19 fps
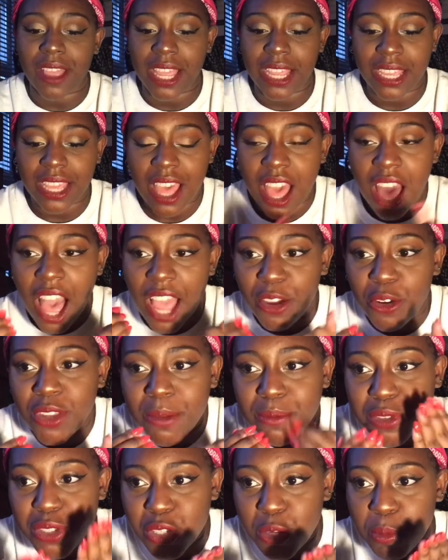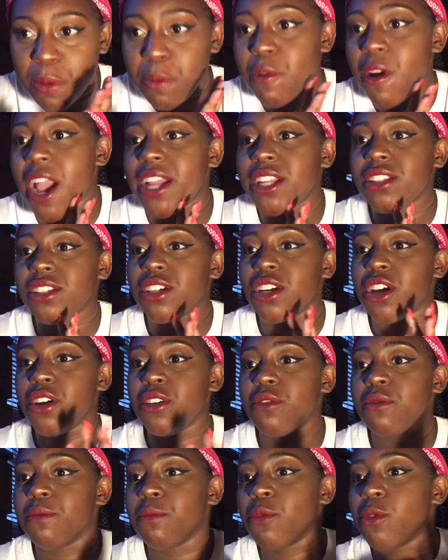like I got them super bright to
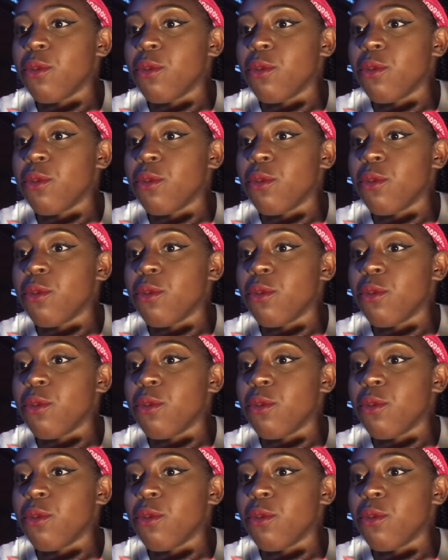go